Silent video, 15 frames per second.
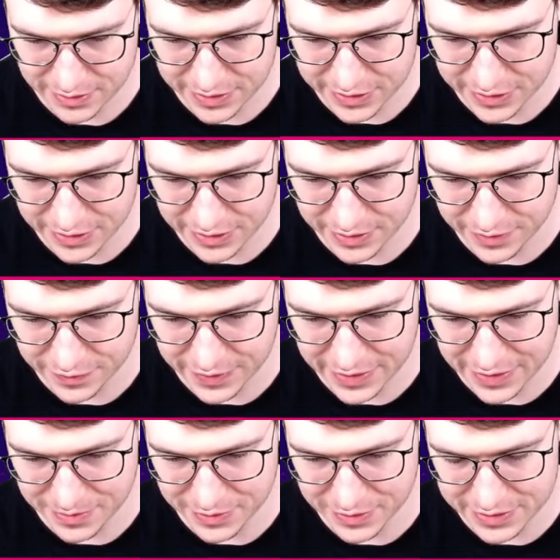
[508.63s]
he's gonna go
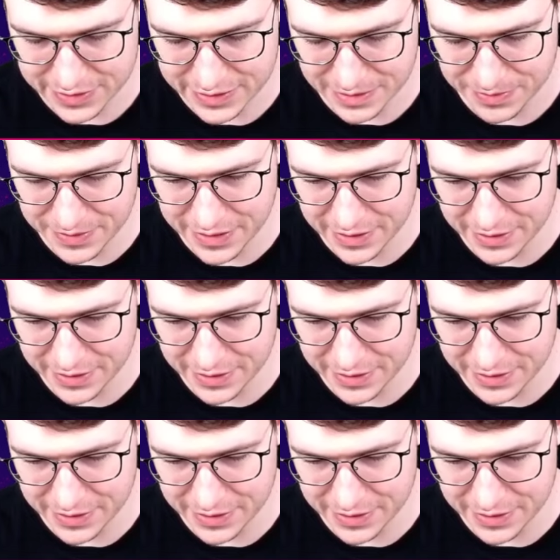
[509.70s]
Fireball Zap there.